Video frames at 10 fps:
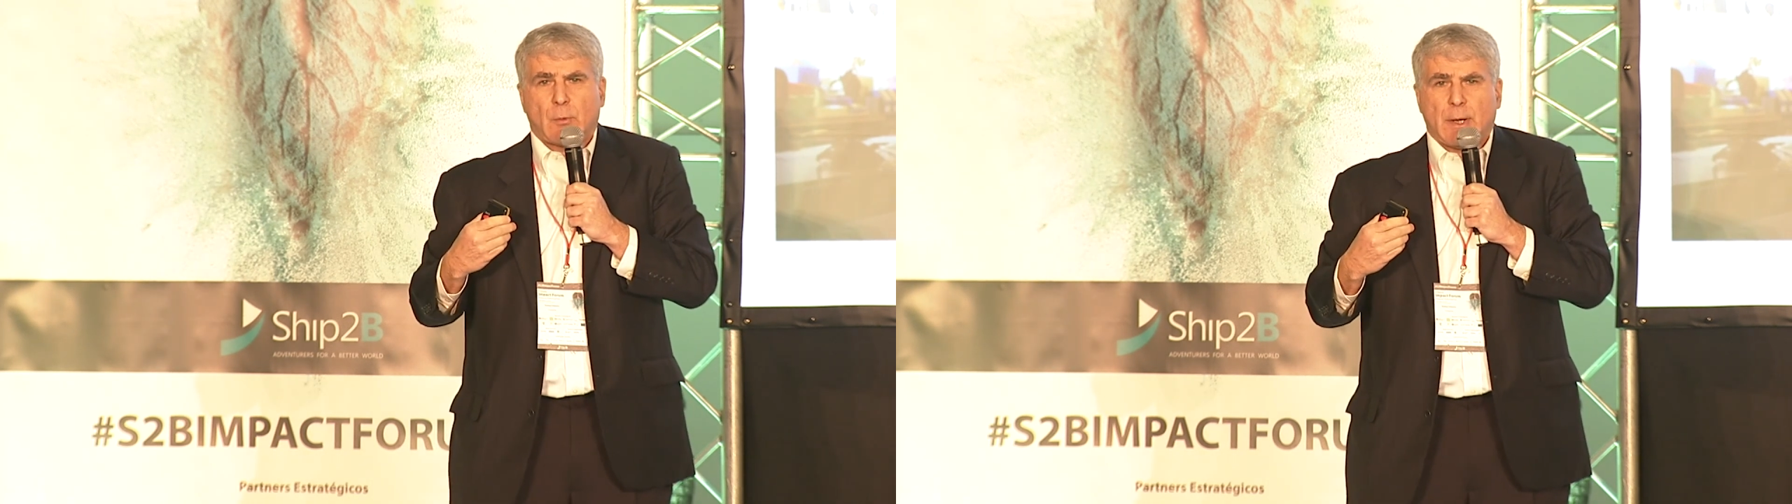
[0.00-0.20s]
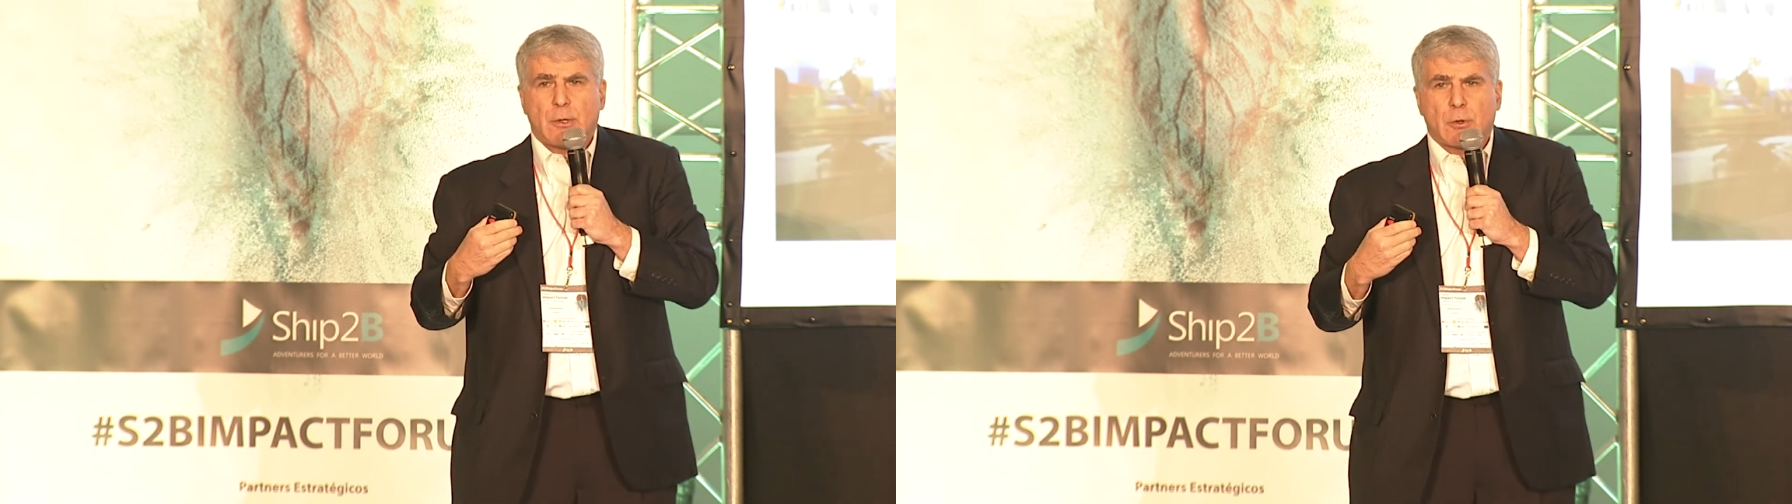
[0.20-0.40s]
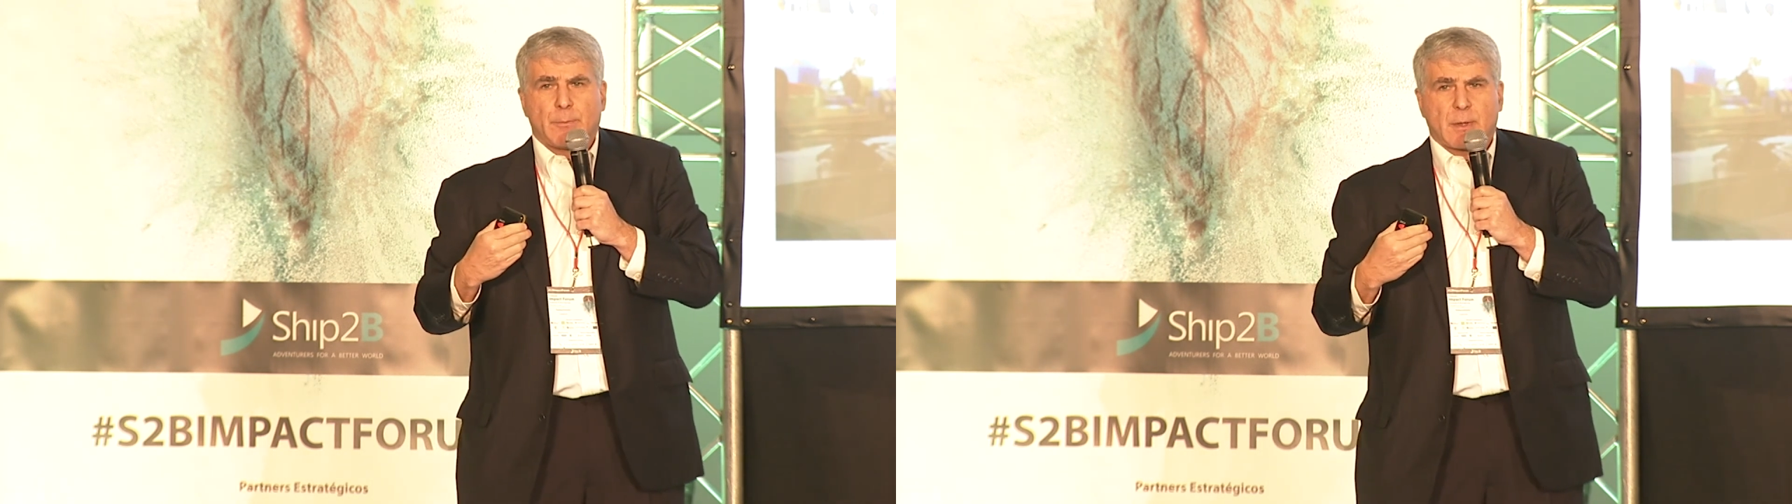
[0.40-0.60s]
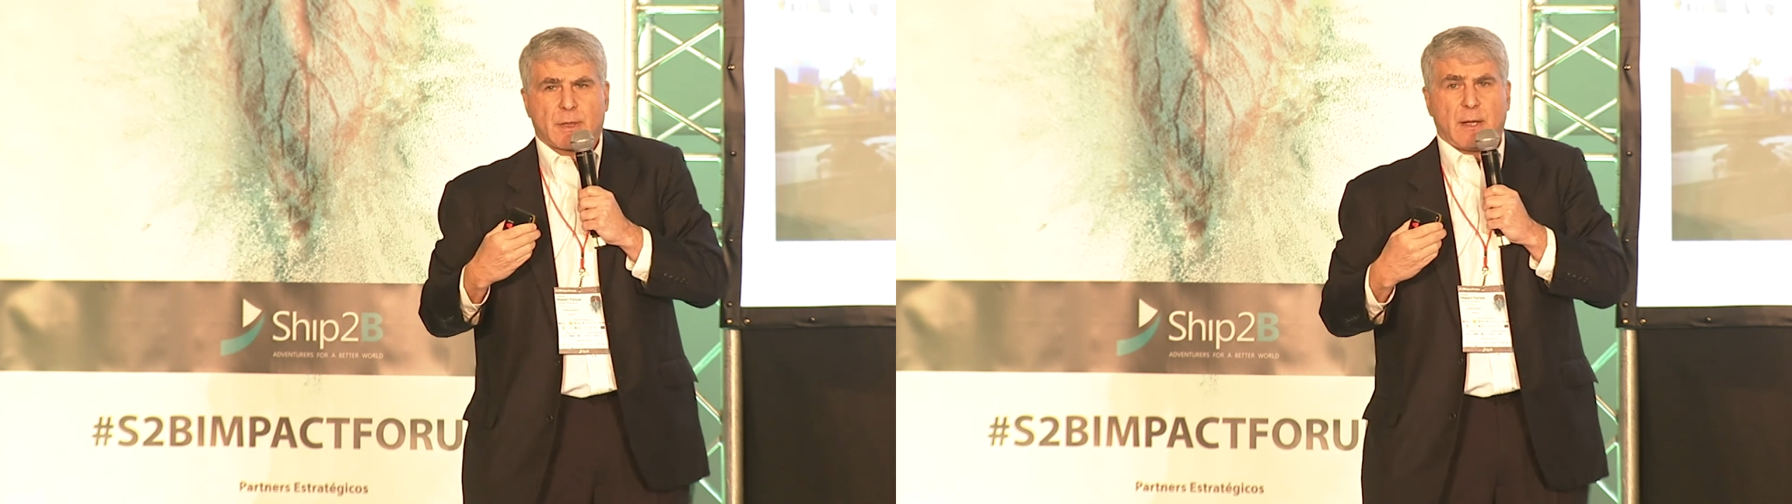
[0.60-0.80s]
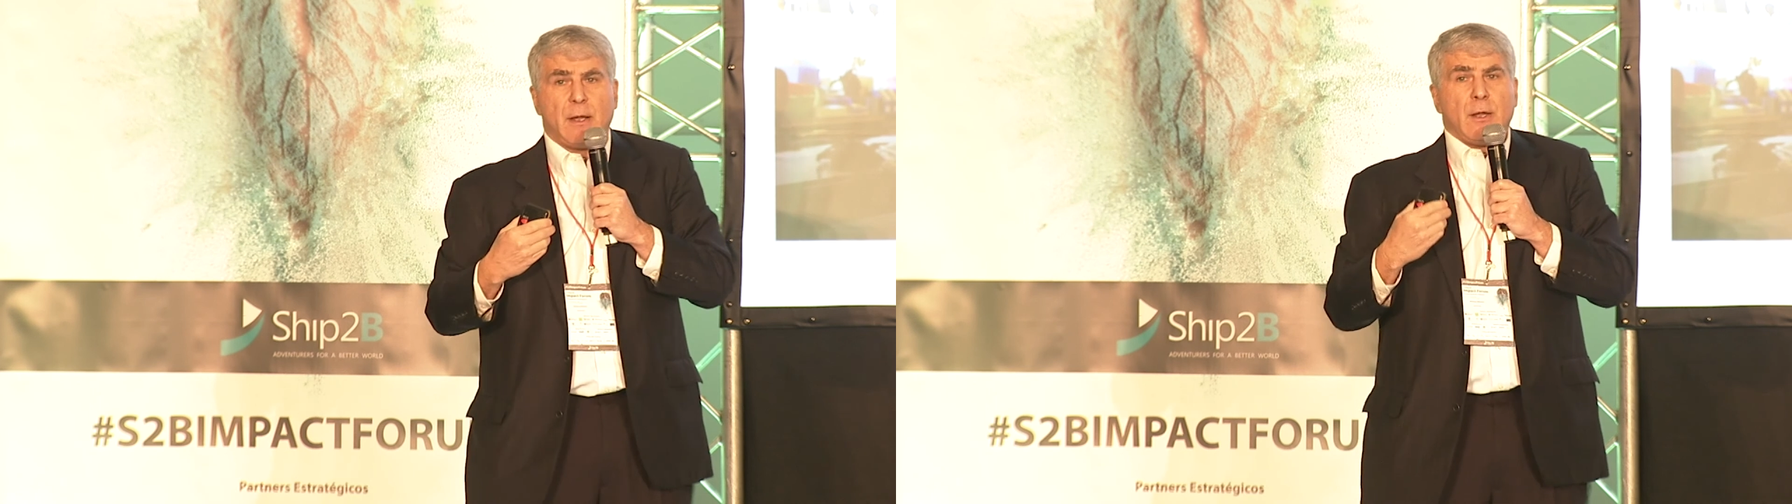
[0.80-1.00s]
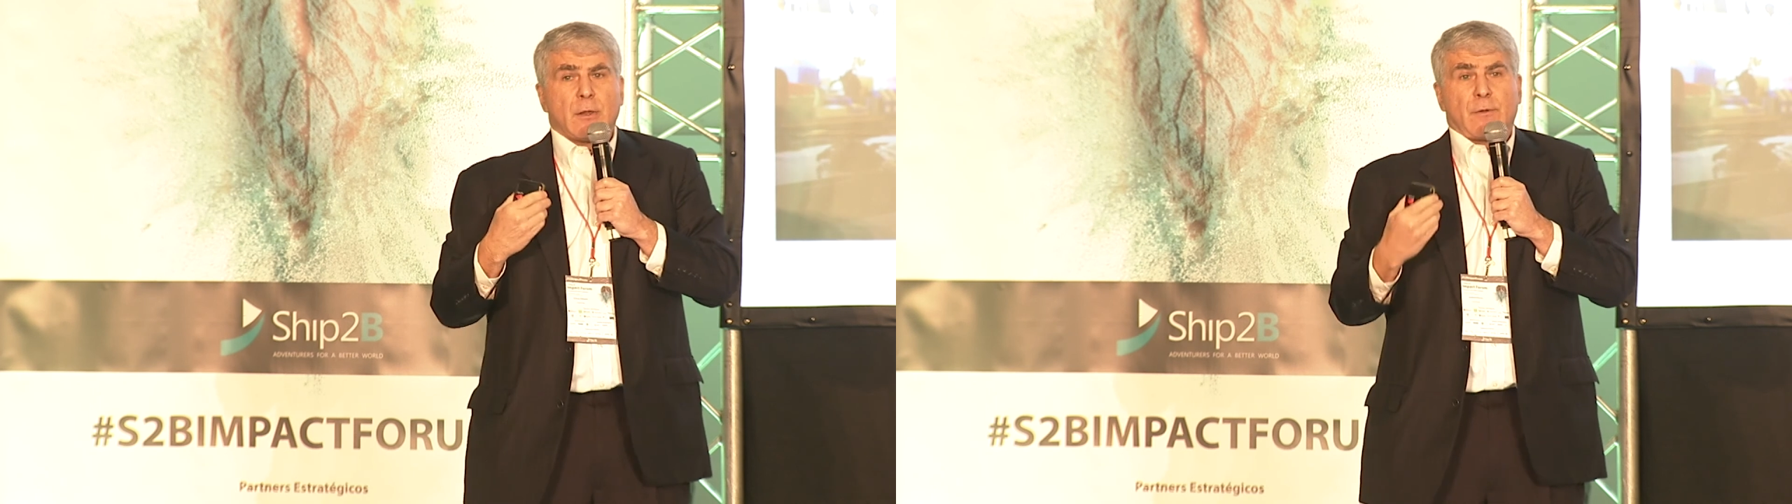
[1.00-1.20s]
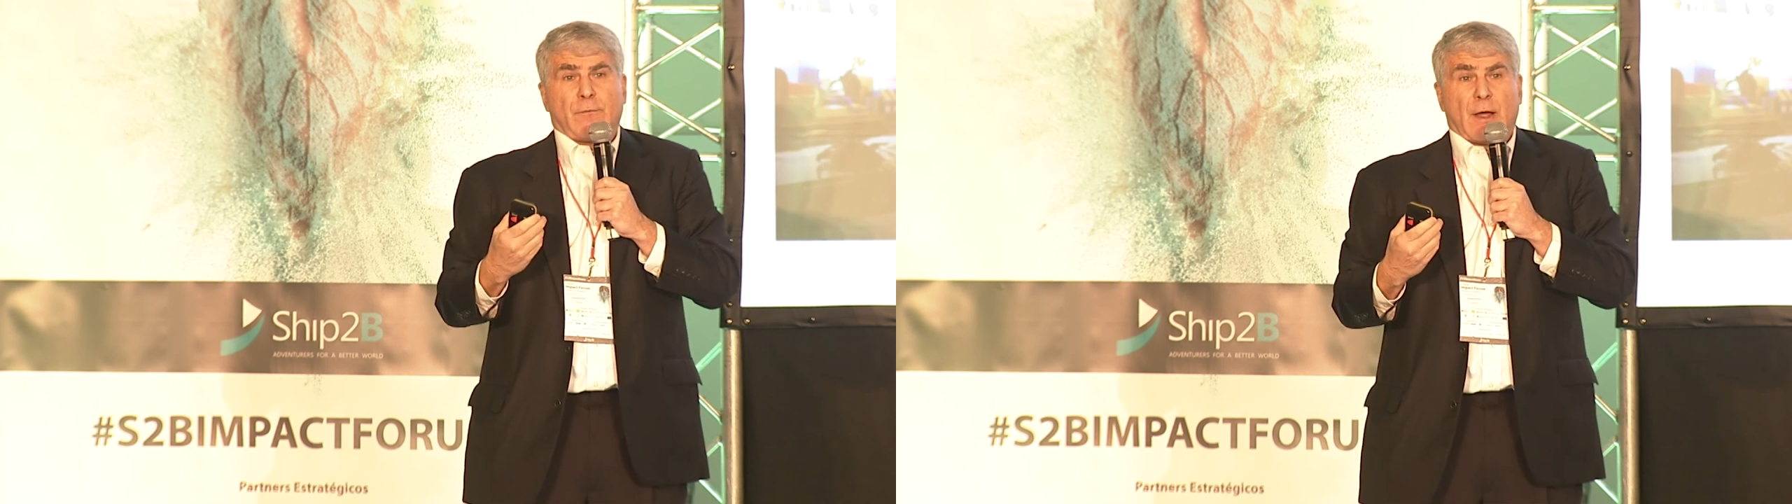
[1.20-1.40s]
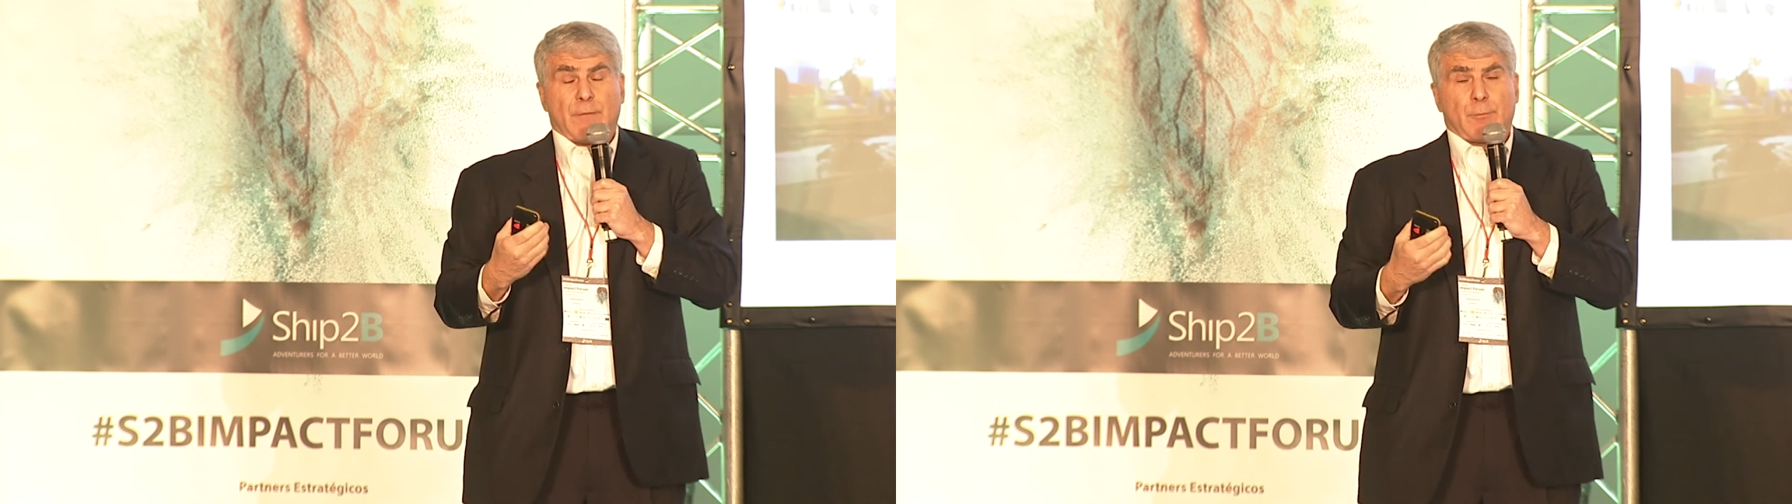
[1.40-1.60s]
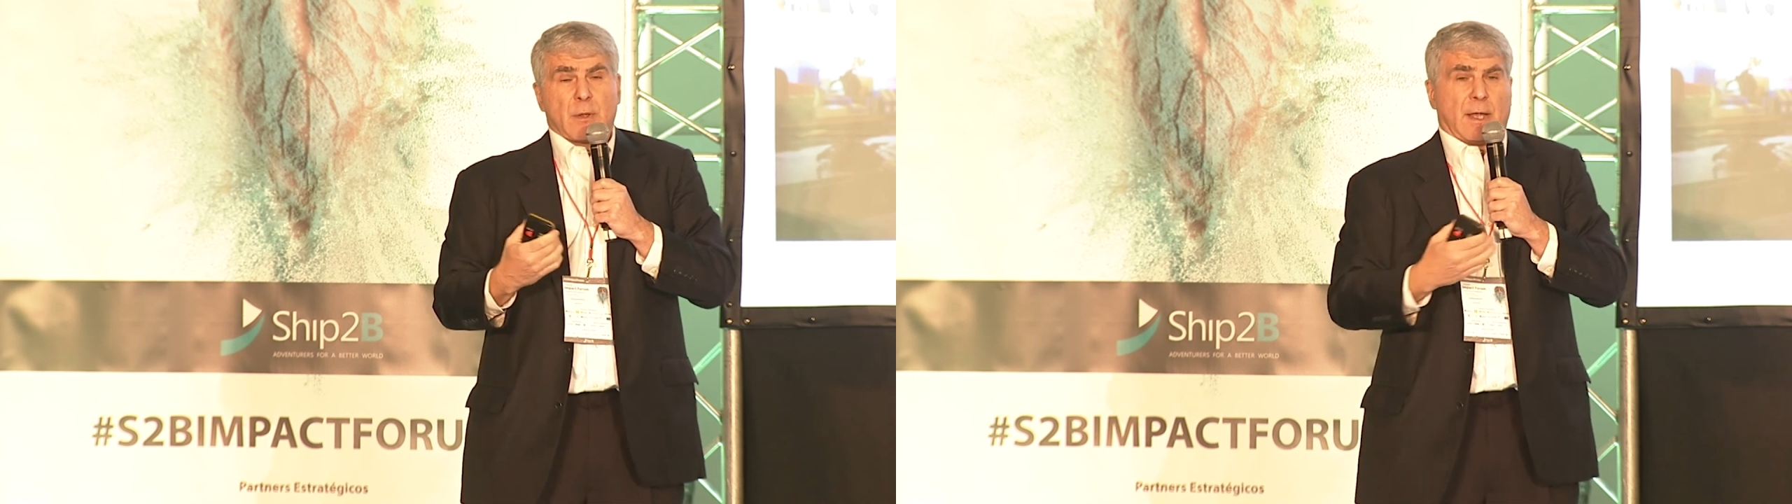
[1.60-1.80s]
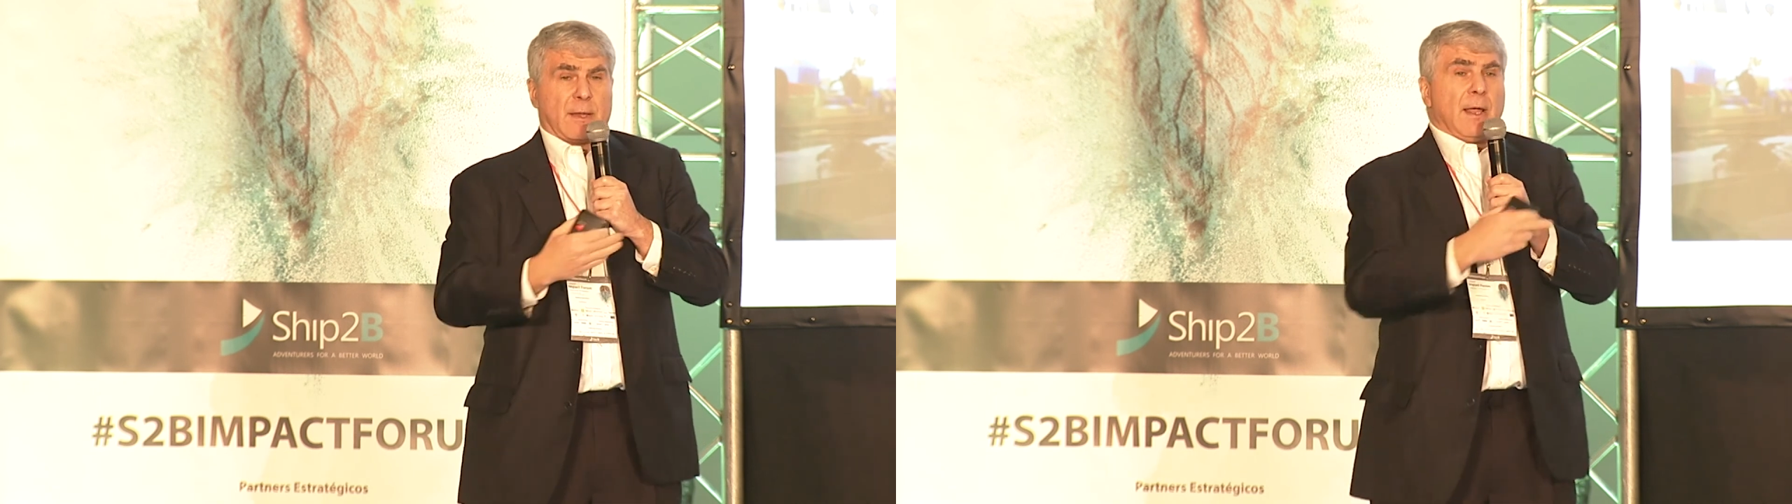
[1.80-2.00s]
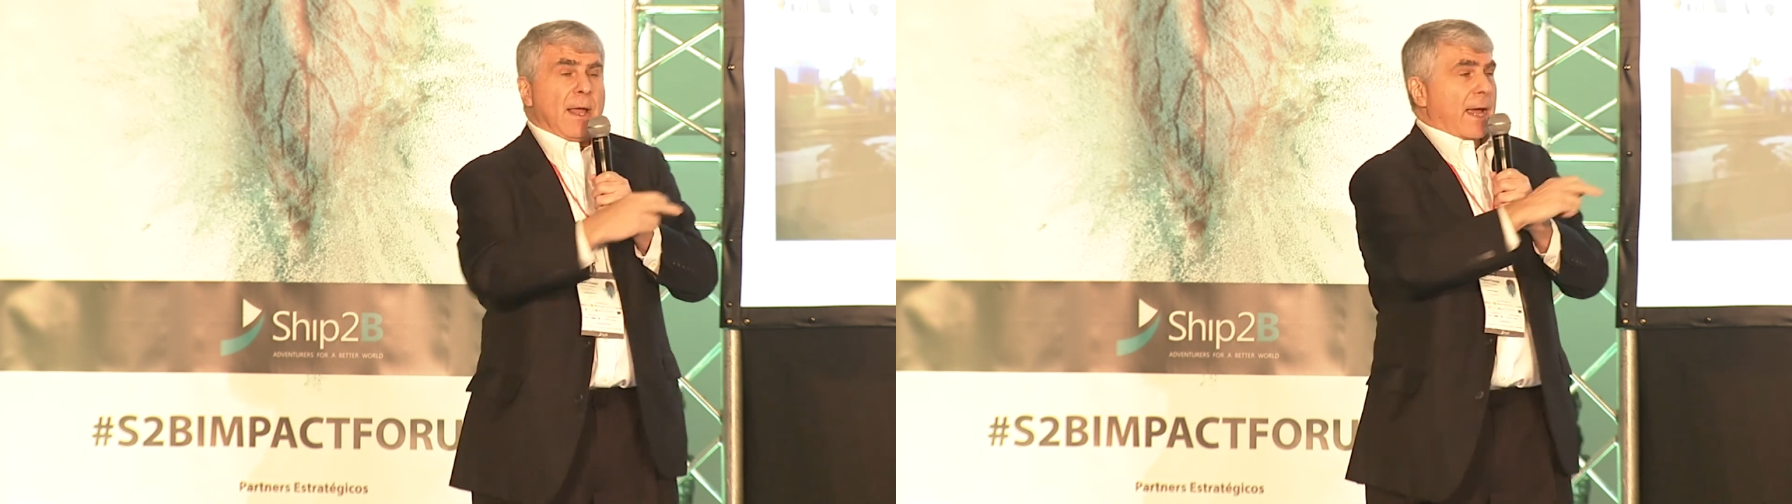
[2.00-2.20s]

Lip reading: 22% to 5%.